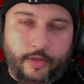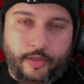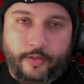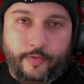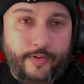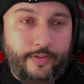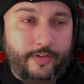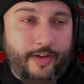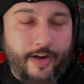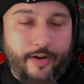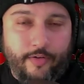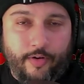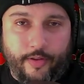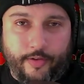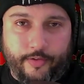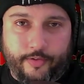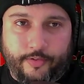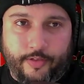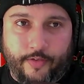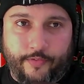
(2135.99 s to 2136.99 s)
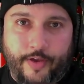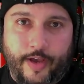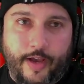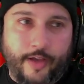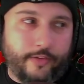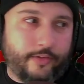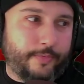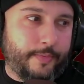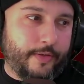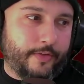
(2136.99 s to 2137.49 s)
And the reason I know all this stuff,
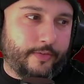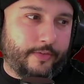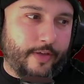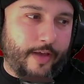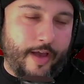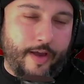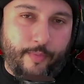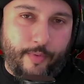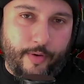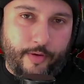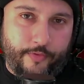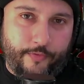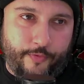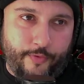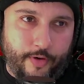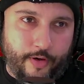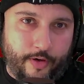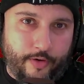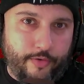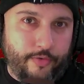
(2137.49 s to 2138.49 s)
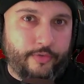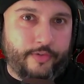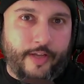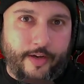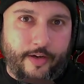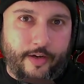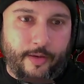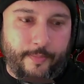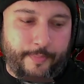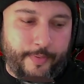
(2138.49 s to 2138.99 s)
guys, is because I worked for a cruise
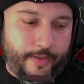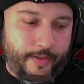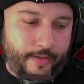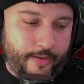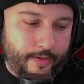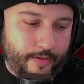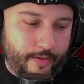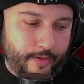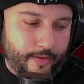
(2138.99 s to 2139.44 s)
line company